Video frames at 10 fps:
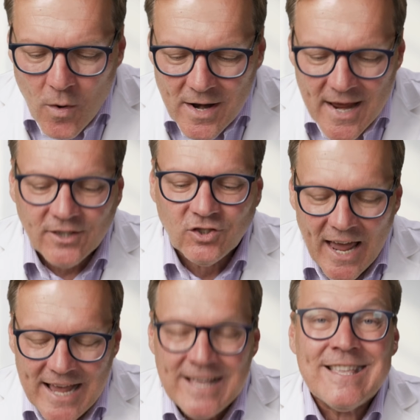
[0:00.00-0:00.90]
one has
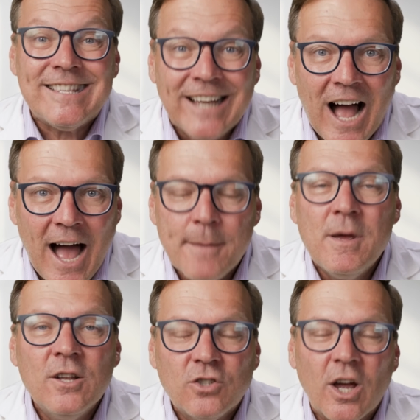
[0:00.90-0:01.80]
taken the time
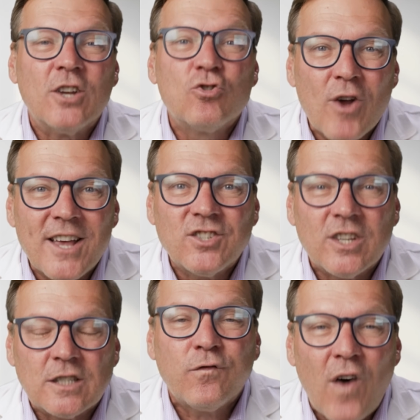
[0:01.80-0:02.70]
to address
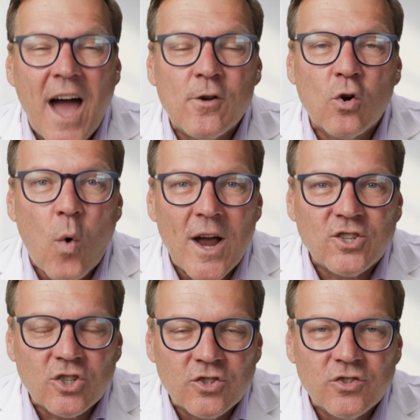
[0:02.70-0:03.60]
this final
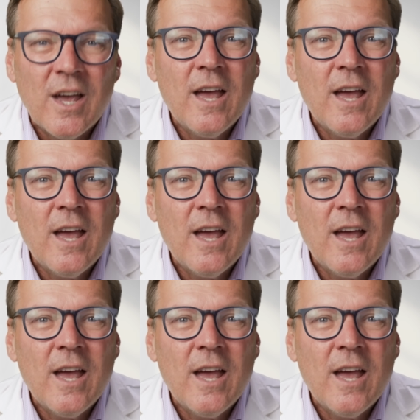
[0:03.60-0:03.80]
question.